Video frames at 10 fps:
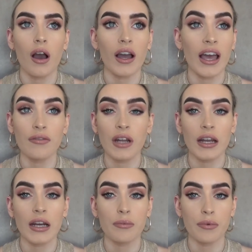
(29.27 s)
I haven't had
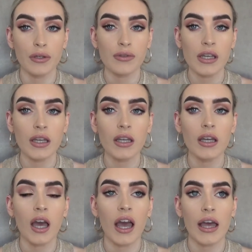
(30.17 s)
any bruising,
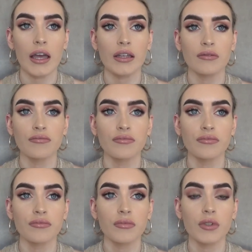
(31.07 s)

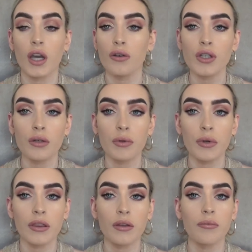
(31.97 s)
no trouble
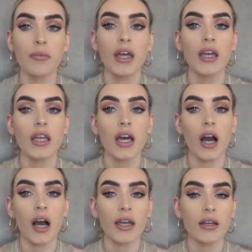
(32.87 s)
with them.
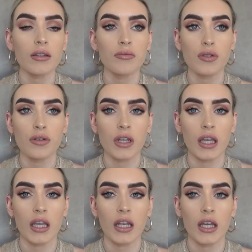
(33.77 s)
I got them done
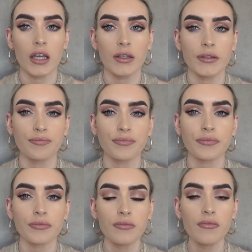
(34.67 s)
in a
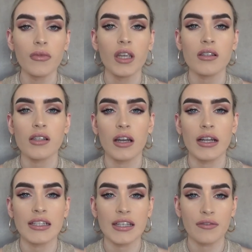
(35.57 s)

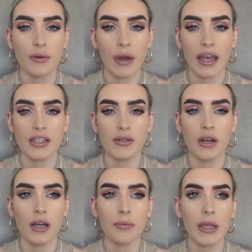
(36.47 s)
slightly different way to a
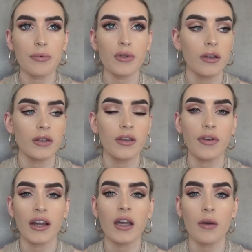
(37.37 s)
lot of people. The
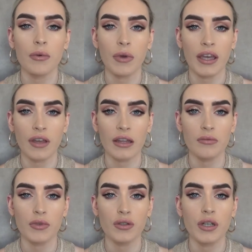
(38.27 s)
very common way of getting
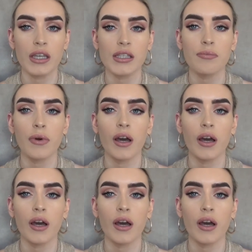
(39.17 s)
them done is